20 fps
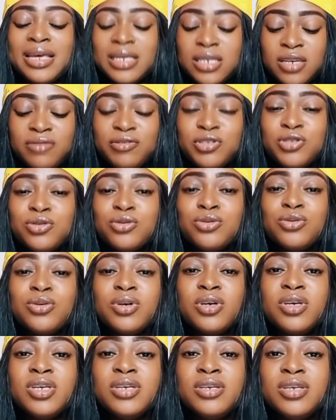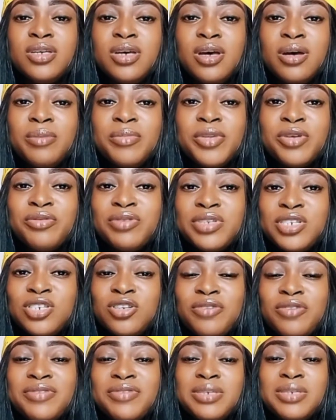gives you um, increases
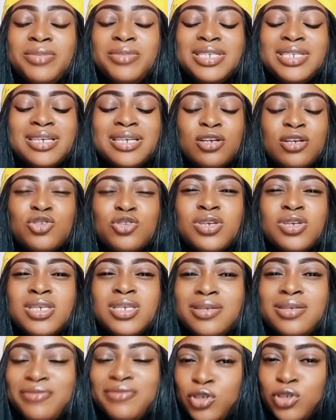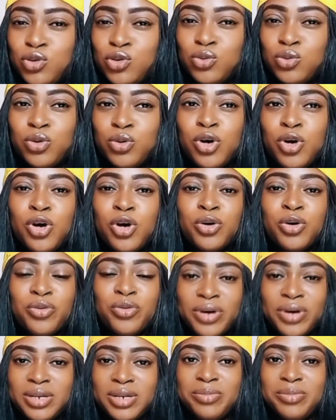your visibility, and also gives you
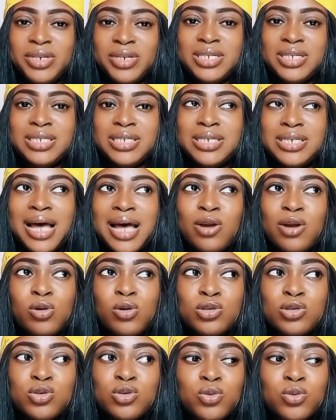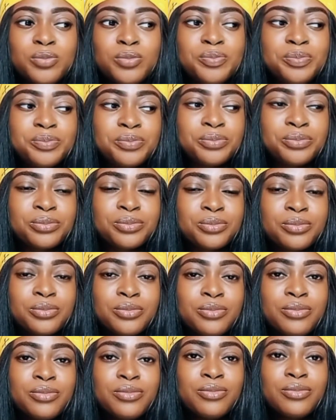credibility. And also,
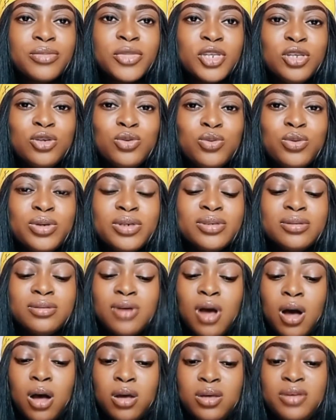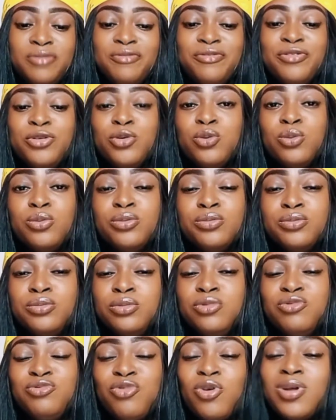you if you
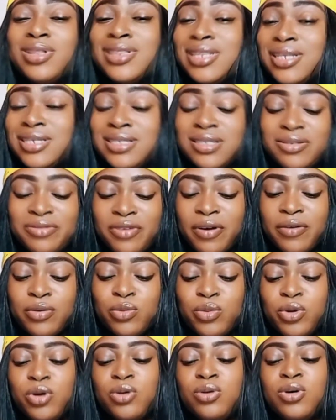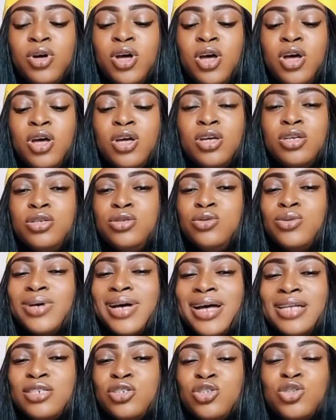run things very well, you
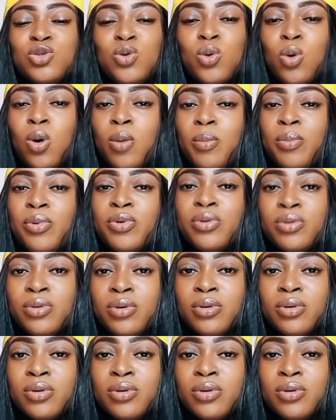can show up